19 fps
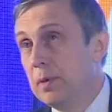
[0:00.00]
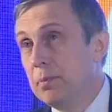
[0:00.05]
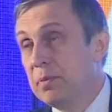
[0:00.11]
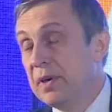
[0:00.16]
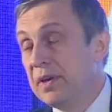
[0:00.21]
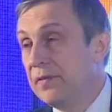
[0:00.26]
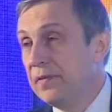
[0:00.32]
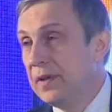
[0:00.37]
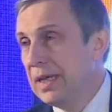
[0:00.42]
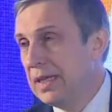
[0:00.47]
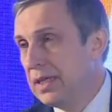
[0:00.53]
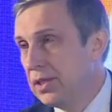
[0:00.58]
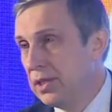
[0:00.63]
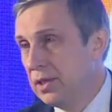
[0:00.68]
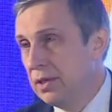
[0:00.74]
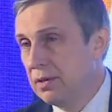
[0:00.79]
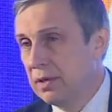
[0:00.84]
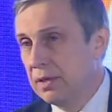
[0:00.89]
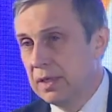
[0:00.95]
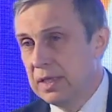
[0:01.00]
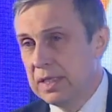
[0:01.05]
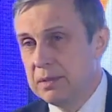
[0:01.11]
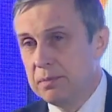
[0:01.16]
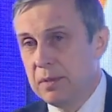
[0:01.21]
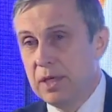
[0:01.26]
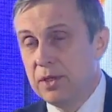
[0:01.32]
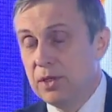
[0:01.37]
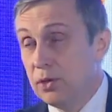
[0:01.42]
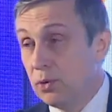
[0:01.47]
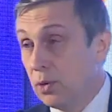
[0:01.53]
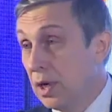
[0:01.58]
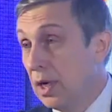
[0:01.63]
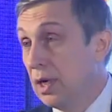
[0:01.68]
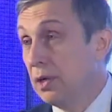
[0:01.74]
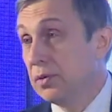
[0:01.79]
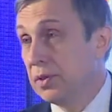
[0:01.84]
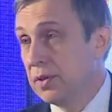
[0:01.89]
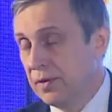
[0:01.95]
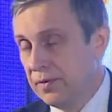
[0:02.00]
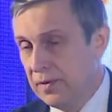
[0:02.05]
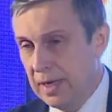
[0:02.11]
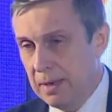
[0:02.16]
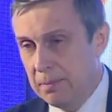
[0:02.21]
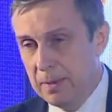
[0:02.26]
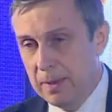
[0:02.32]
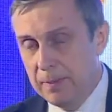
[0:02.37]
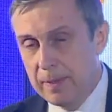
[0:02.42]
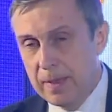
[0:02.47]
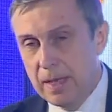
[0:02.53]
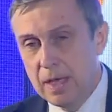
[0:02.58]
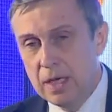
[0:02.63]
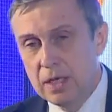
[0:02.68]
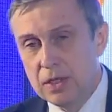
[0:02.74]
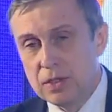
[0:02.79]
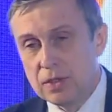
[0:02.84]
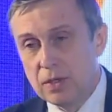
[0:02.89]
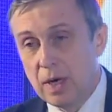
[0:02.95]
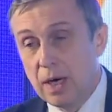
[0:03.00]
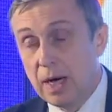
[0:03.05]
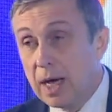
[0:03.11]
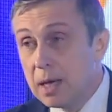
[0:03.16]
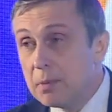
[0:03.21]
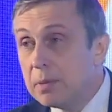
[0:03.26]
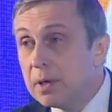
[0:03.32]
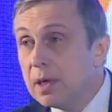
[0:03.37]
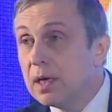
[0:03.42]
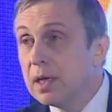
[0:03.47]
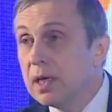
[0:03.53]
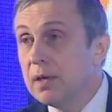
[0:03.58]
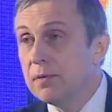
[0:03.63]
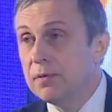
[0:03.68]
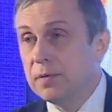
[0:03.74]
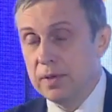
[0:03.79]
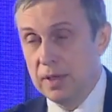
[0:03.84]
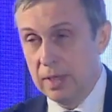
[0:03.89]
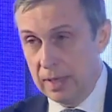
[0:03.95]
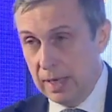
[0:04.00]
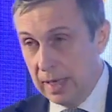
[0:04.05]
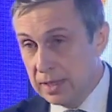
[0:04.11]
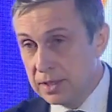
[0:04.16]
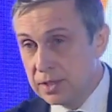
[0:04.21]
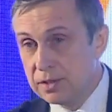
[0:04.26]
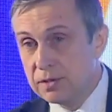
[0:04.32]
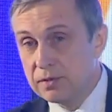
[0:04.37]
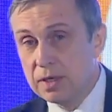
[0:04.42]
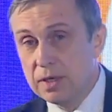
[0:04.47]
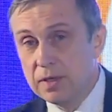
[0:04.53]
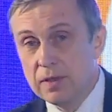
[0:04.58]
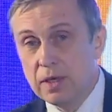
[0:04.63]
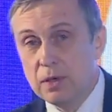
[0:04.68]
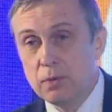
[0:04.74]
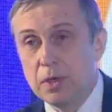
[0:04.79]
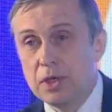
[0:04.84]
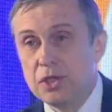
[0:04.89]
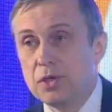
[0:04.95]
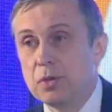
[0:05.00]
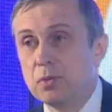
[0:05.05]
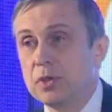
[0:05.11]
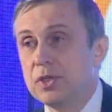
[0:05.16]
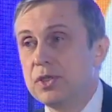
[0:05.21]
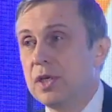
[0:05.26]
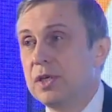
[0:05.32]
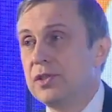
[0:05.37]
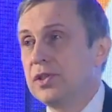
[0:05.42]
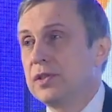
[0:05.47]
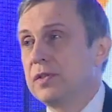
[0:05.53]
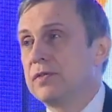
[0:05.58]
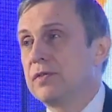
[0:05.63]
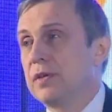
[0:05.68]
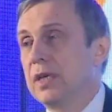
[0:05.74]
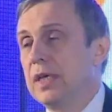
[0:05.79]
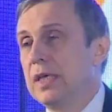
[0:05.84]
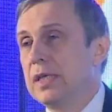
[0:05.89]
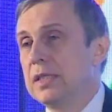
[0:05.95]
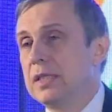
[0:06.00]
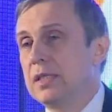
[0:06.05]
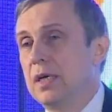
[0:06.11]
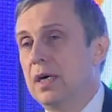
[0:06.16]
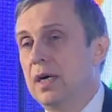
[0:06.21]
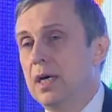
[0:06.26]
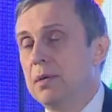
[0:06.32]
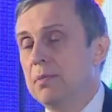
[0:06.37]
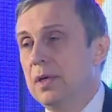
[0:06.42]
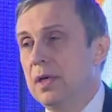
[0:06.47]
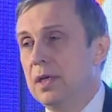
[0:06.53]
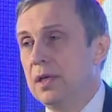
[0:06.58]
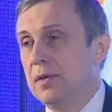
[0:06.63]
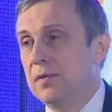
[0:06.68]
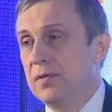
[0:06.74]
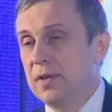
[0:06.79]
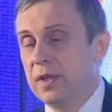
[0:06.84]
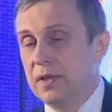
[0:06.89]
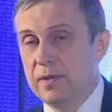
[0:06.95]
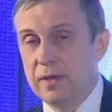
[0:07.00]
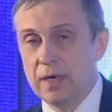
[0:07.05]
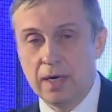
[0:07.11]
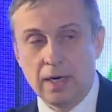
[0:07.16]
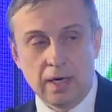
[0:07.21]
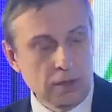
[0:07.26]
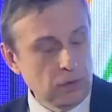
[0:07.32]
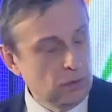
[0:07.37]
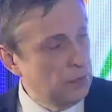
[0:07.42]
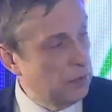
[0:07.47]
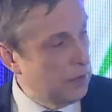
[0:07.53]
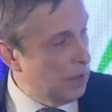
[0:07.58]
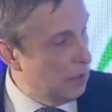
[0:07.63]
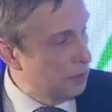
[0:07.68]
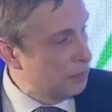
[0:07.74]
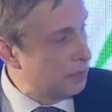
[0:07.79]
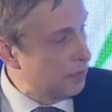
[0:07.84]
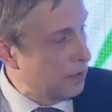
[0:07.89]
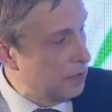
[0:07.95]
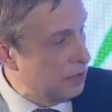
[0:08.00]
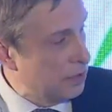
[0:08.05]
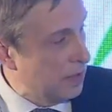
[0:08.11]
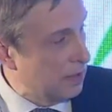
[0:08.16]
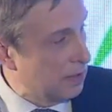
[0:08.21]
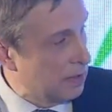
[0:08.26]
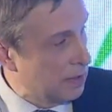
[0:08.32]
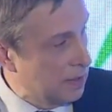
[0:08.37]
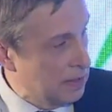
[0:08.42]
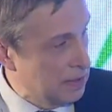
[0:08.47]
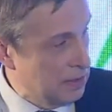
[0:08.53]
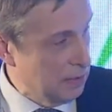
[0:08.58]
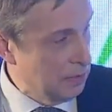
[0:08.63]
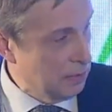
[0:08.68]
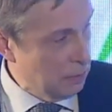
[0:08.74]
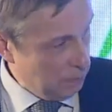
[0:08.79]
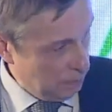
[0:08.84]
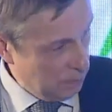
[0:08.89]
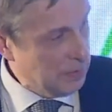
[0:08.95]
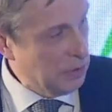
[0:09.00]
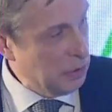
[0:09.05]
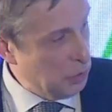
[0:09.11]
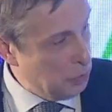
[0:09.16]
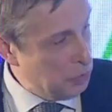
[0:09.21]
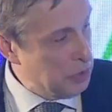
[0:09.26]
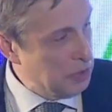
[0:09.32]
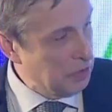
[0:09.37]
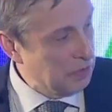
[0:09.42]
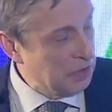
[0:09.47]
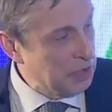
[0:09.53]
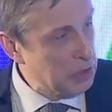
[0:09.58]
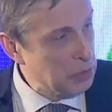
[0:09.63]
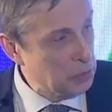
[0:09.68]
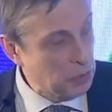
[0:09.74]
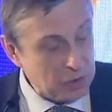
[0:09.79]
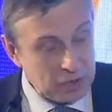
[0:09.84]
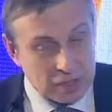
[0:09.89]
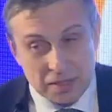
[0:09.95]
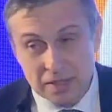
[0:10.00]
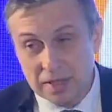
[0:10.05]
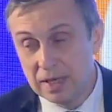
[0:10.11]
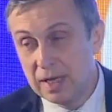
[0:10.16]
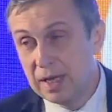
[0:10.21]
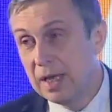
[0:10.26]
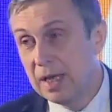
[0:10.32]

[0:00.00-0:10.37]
prevent terrorism and to counter them. So I believe, in answering the question which I just raised, I believe that the art of countering terrorism, using these words,